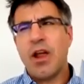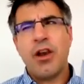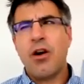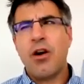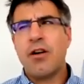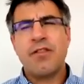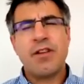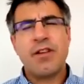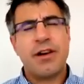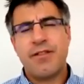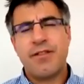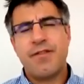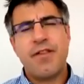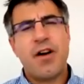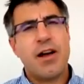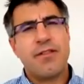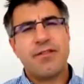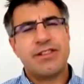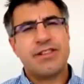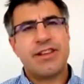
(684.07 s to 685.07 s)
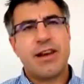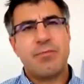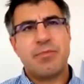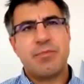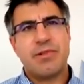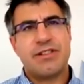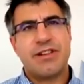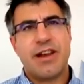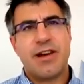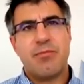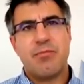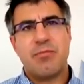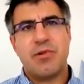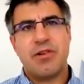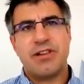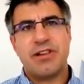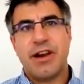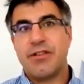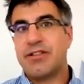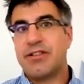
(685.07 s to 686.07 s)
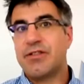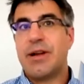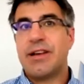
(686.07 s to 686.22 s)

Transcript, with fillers: not of kind of five and 10%, but you know,